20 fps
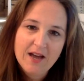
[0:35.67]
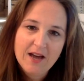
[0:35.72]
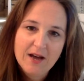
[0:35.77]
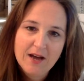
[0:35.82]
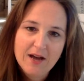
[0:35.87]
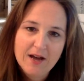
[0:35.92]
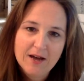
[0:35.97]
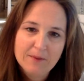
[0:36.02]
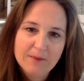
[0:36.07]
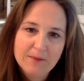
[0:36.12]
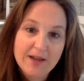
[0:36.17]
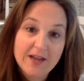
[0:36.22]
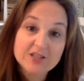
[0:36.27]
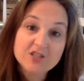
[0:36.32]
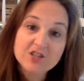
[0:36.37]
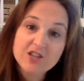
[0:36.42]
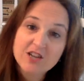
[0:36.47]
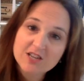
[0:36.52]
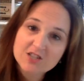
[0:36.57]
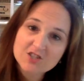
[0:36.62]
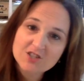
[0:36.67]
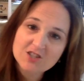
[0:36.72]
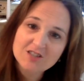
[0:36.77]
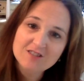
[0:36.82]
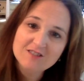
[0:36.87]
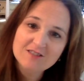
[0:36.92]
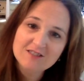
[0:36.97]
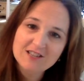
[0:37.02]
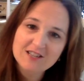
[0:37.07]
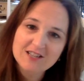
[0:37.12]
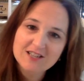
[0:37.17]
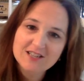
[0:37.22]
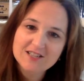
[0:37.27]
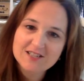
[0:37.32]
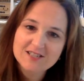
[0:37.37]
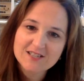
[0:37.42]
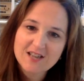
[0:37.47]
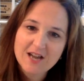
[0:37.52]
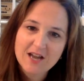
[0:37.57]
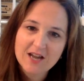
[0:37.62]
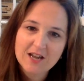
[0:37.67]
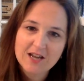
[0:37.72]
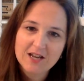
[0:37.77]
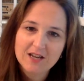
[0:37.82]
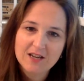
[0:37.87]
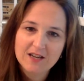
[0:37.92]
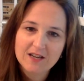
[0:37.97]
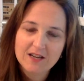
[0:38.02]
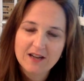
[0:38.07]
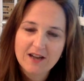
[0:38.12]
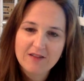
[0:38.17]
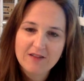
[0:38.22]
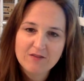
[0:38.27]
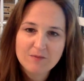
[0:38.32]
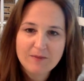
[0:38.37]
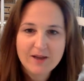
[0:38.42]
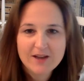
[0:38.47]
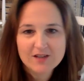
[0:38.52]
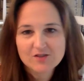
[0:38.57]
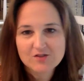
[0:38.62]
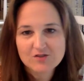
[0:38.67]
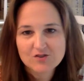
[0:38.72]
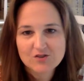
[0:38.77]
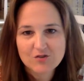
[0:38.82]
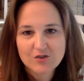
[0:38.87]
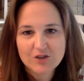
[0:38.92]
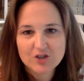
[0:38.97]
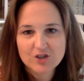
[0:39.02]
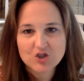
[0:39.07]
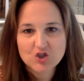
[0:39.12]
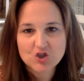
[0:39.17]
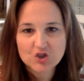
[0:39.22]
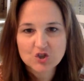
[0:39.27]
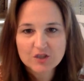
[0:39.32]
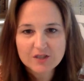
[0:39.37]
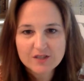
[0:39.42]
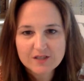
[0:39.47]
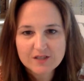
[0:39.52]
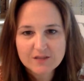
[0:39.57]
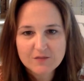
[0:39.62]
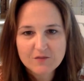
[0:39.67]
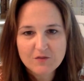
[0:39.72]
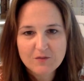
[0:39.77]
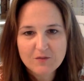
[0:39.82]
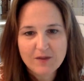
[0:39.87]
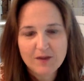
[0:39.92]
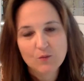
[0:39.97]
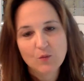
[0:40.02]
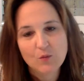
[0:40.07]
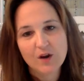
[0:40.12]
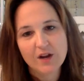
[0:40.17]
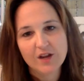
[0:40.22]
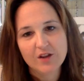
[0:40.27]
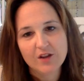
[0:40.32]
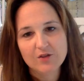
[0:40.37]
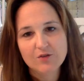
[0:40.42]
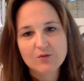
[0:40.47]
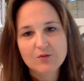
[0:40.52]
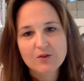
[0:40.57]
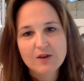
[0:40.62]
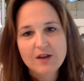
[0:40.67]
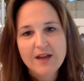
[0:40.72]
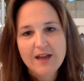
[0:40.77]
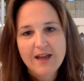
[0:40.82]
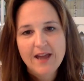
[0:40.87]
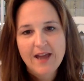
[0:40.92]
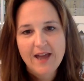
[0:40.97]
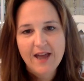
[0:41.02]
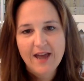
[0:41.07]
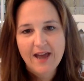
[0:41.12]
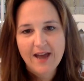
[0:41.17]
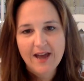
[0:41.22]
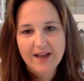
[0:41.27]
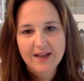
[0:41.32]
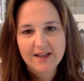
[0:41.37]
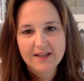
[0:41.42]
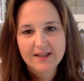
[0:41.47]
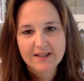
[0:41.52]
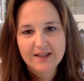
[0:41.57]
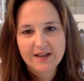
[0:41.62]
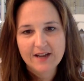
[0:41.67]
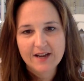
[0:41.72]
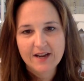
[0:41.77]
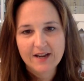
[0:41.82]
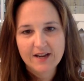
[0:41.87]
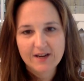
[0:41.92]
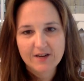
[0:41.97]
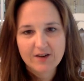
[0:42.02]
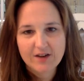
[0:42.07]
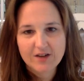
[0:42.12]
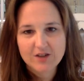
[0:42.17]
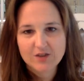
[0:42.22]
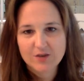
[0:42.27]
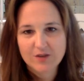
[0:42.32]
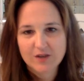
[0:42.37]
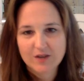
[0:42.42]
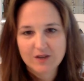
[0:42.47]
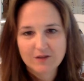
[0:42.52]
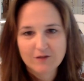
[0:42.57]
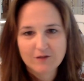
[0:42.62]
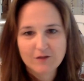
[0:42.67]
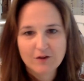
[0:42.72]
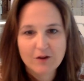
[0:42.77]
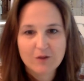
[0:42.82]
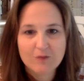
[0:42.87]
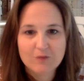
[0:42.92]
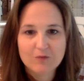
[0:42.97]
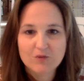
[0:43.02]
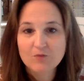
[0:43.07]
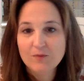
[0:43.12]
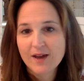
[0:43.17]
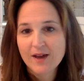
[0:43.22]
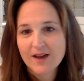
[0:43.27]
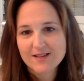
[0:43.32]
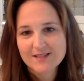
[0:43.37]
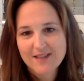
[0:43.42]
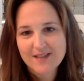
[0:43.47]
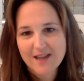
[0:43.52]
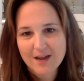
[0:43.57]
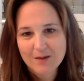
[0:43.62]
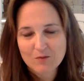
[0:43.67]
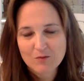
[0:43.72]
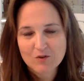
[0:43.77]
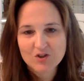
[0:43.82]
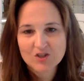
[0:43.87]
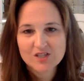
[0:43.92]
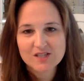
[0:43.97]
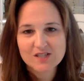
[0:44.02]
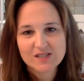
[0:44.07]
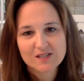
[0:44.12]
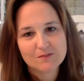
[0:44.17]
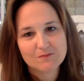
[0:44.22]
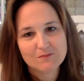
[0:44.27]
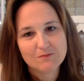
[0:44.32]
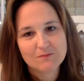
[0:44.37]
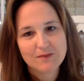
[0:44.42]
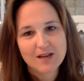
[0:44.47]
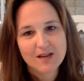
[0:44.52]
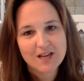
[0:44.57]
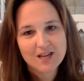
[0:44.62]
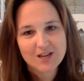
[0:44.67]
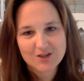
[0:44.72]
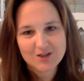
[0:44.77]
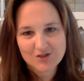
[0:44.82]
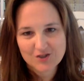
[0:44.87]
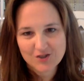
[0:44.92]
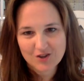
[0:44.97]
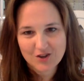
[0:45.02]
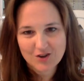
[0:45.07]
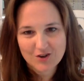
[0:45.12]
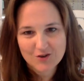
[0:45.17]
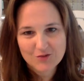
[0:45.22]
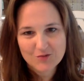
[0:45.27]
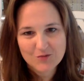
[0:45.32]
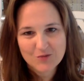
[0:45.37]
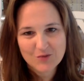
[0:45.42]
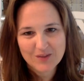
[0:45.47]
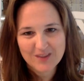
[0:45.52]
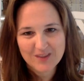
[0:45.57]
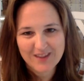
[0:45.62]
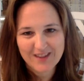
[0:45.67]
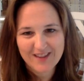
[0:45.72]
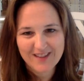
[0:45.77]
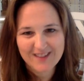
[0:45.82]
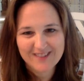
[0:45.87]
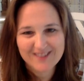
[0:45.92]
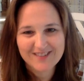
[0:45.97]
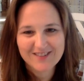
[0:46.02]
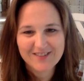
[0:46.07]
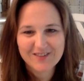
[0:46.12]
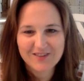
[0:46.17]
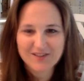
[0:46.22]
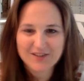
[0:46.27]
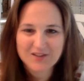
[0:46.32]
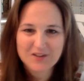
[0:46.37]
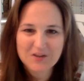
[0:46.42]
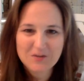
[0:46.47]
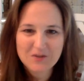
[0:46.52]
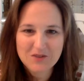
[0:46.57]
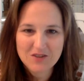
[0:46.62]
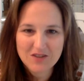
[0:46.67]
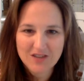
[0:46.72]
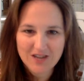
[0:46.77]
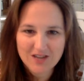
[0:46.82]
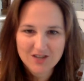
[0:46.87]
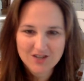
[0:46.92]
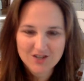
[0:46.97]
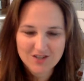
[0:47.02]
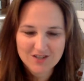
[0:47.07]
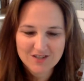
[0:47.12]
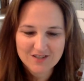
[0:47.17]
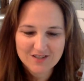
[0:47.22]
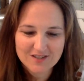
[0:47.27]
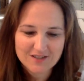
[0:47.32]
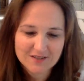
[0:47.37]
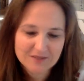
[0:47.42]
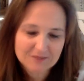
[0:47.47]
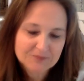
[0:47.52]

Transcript: My education is I have a master's degree in journalism from NYU, and I graduated from UMass Amherst many years ago with a degree in communications.